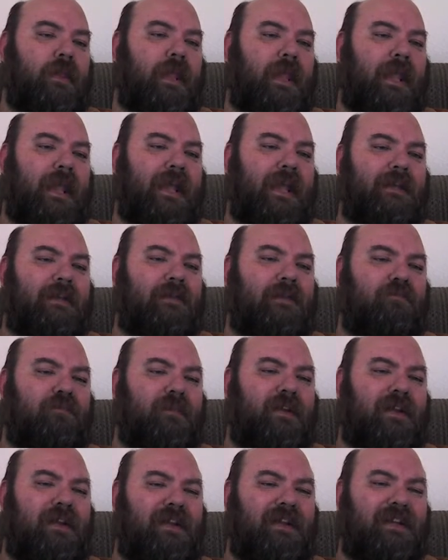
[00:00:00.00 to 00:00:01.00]
It
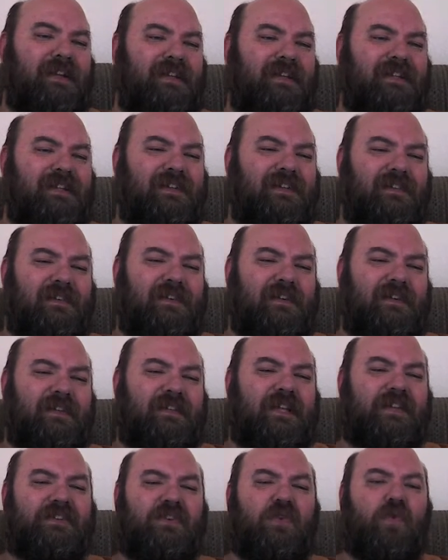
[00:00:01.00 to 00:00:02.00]

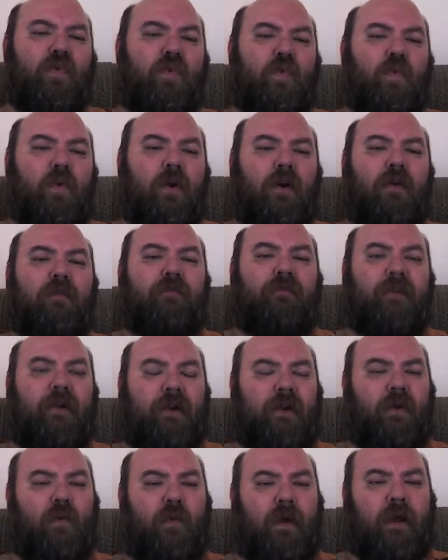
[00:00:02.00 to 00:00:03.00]
doesn't work
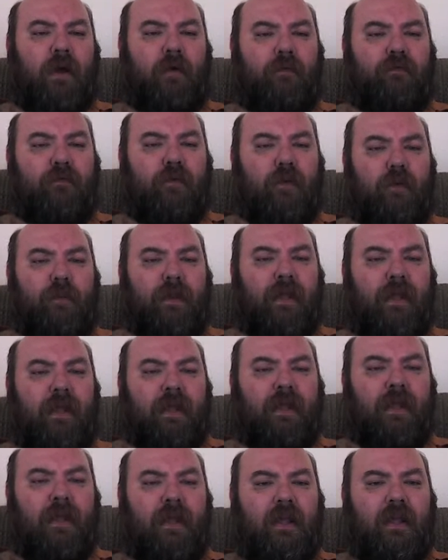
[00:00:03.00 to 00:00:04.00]
very well for me.
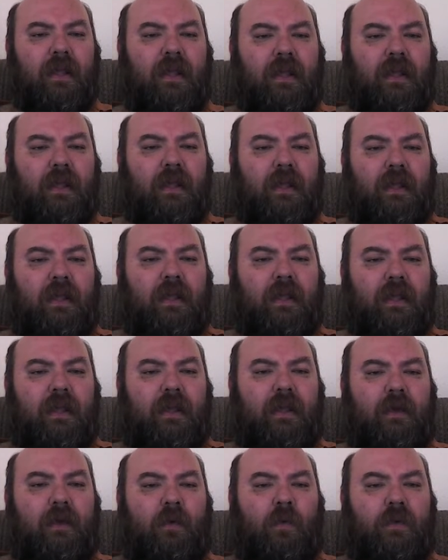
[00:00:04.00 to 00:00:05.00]

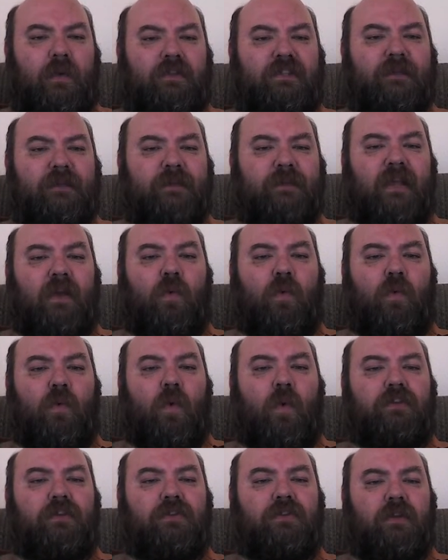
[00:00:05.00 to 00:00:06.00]
You know, it seems like
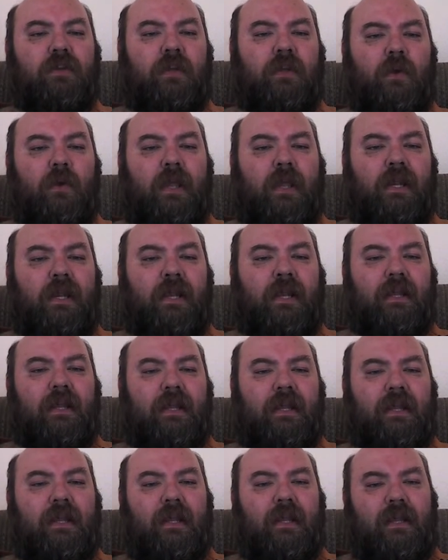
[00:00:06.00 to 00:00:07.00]
once you get it
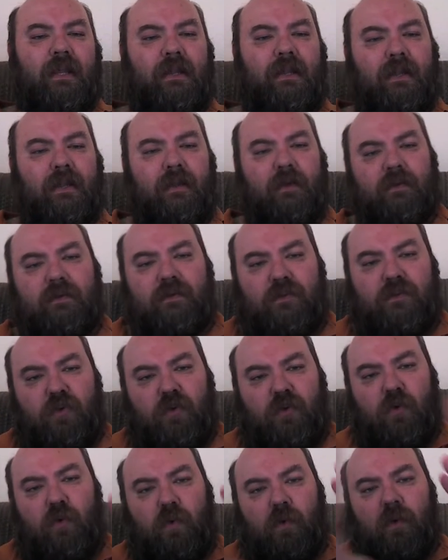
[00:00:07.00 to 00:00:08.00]

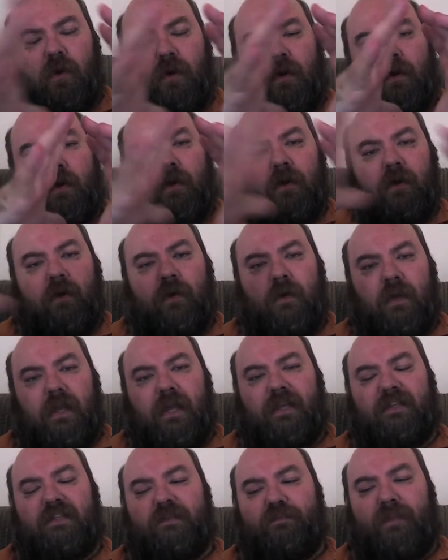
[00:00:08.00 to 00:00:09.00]
to
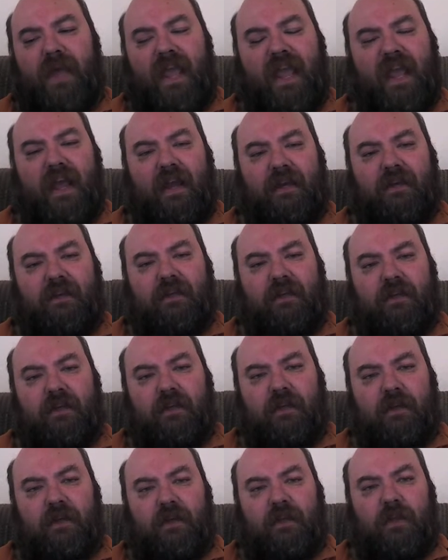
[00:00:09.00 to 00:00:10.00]
expand,
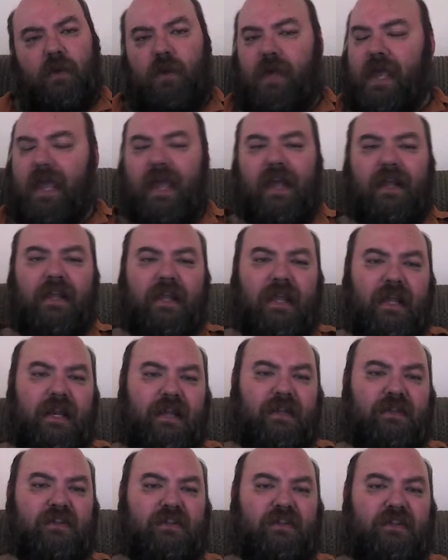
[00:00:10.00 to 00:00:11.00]
you can't get
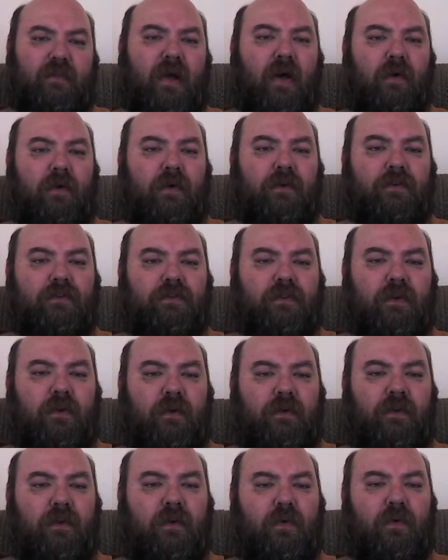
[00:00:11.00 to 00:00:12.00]
it smaller,
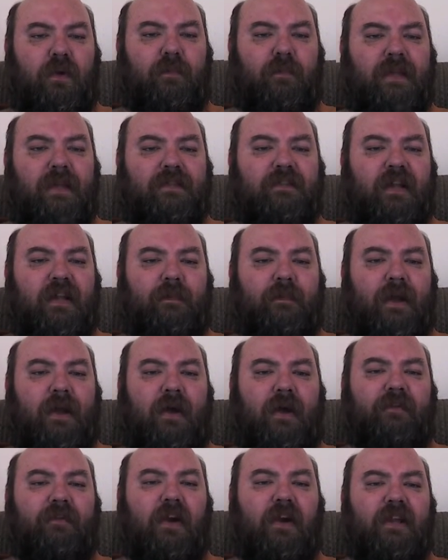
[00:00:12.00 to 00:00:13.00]
so you don't want to mess it up. Now,
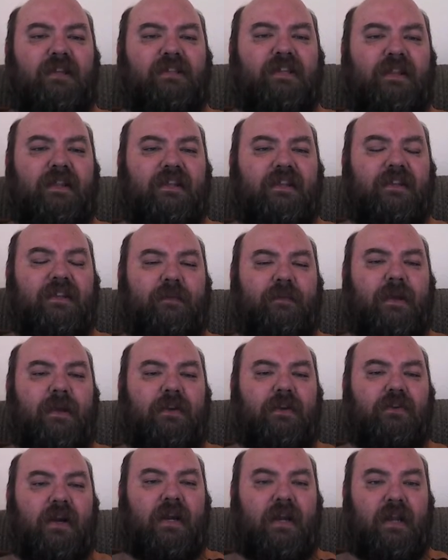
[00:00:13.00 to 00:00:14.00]
I've already set this up and I
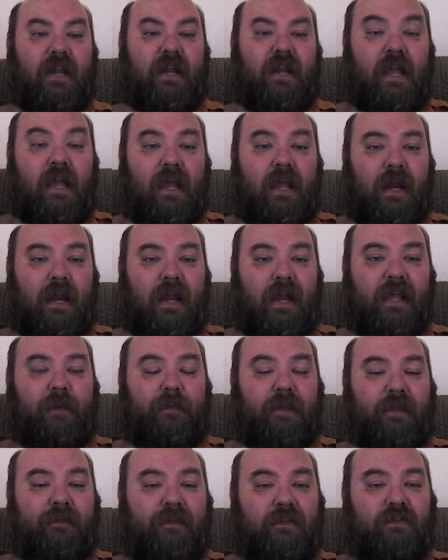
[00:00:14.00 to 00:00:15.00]
tried it, and I can't
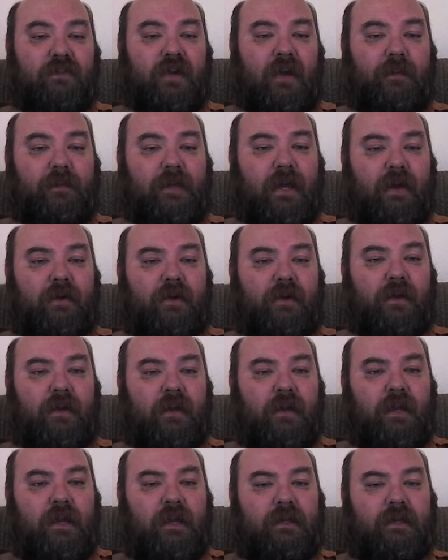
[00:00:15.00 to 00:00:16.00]
believe it's dropped down to,
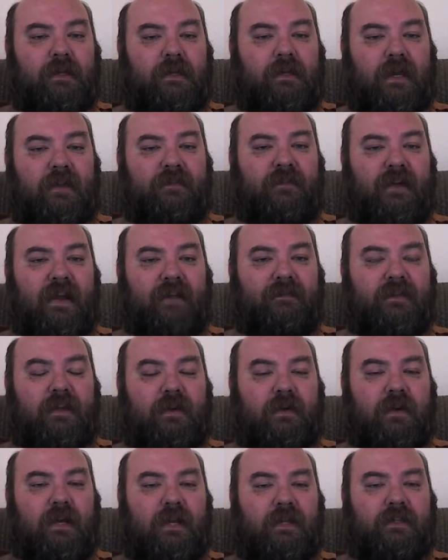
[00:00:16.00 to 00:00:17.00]
to 95
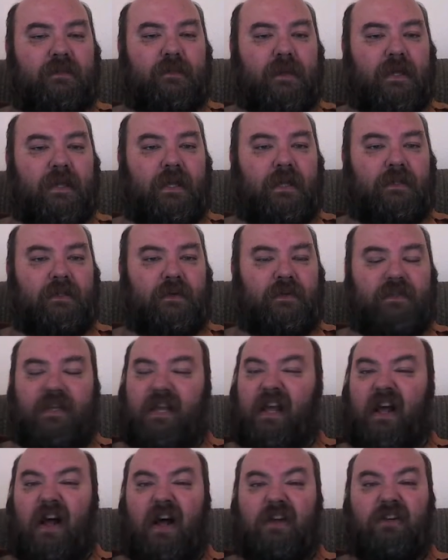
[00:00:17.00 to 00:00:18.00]
degrees because it was like
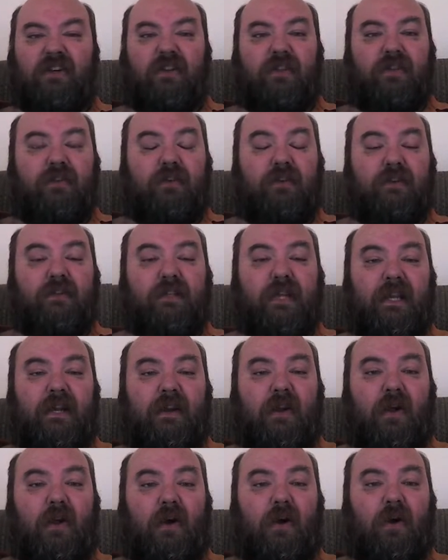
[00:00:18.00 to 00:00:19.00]
113
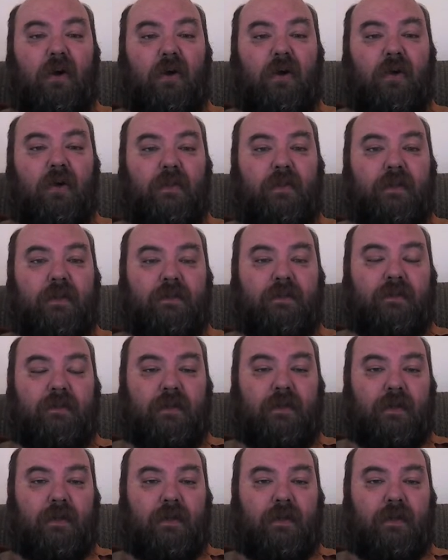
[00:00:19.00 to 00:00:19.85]
all this